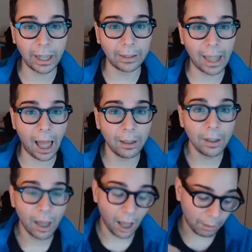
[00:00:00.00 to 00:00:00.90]
at that.
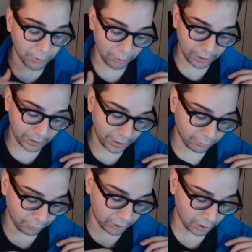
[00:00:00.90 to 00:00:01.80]
There is a need
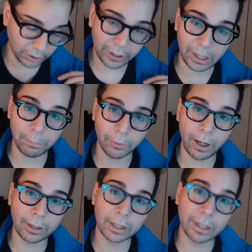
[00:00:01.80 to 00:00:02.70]
for you to look deeper
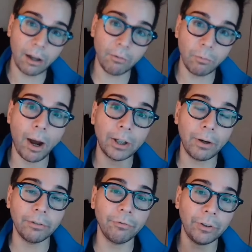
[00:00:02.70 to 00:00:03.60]
at the self. Why do
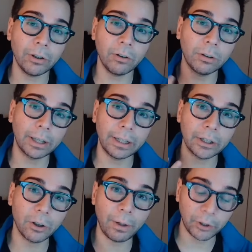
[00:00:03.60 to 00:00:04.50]
I feel like
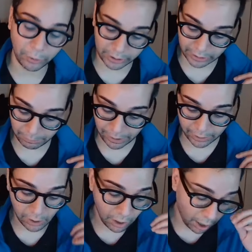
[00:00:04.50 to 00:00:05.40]
these are the right choices to
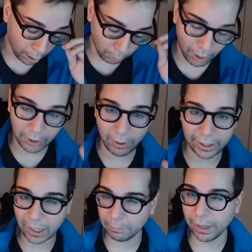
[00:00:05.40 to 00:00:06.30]
make? Or why do I
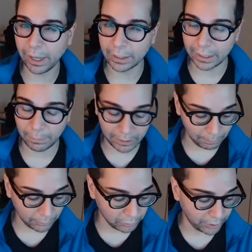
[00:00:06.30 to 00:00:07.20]
keep making the same
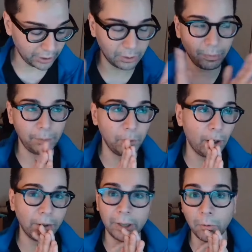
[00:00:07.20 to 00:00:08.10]
type of choices? Maybe
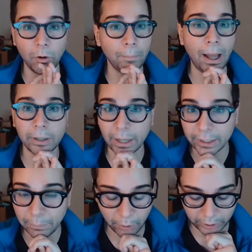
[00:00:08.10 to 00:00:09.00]
why do I keep going back to that
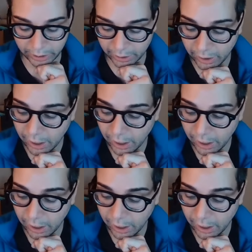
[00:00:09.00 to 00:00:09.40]
same person?